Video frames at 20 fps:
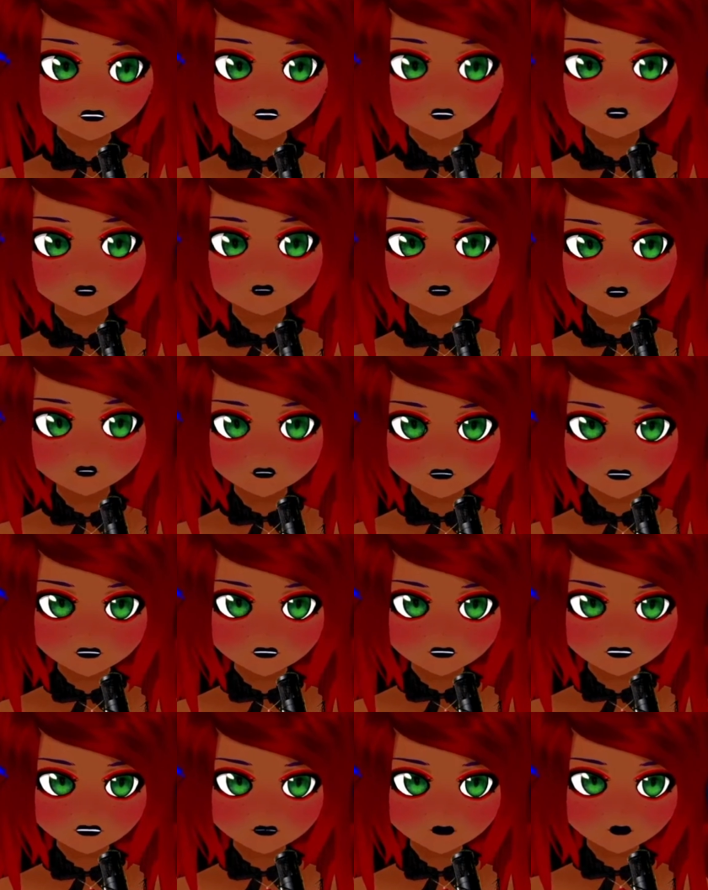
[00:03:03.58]
Dude, this looks like the
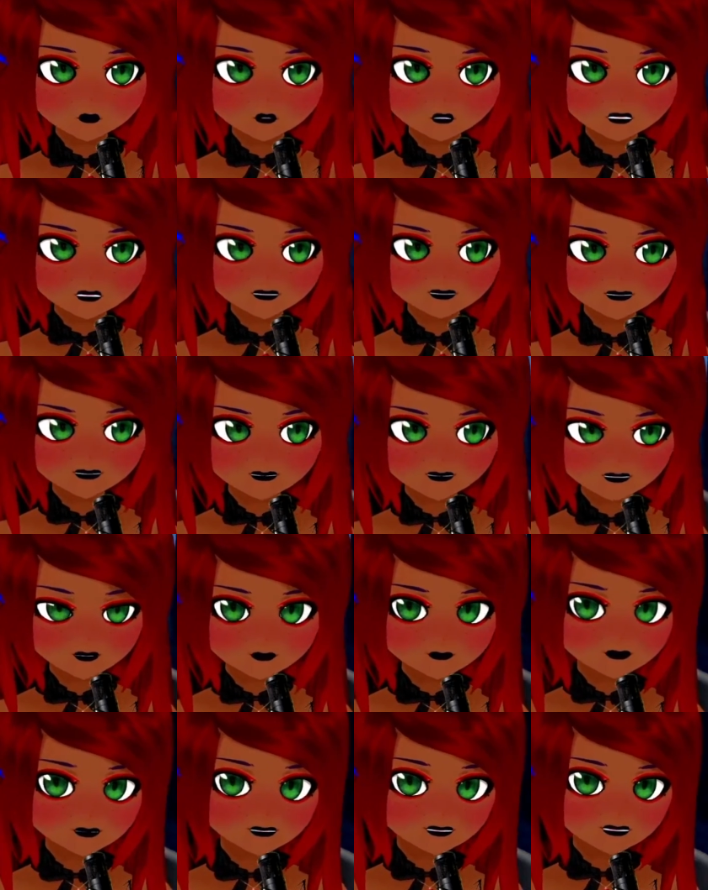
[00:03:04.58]
Sea of Quanta,
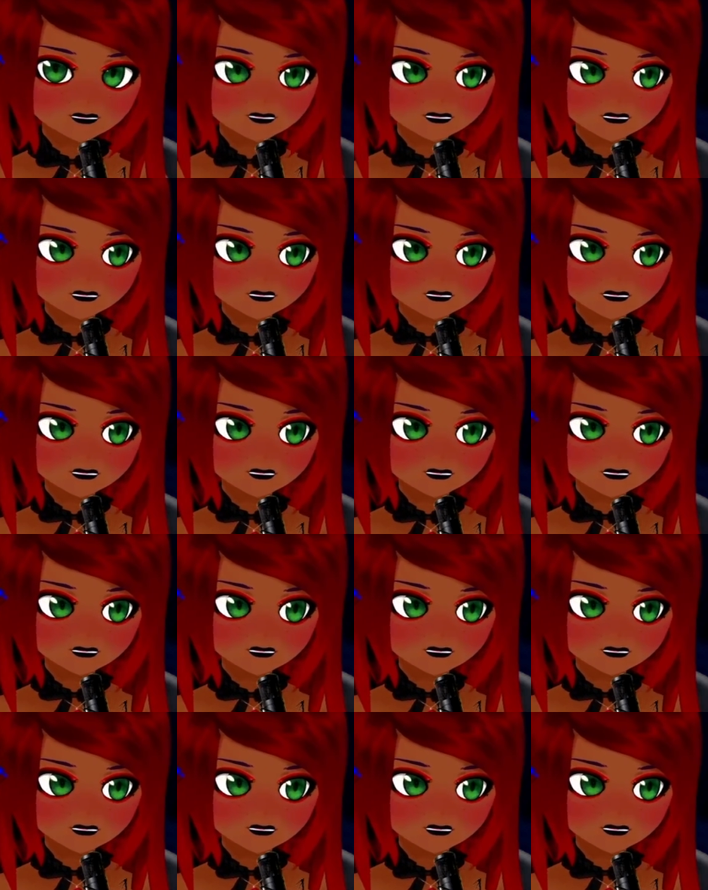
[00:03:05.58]
low-key?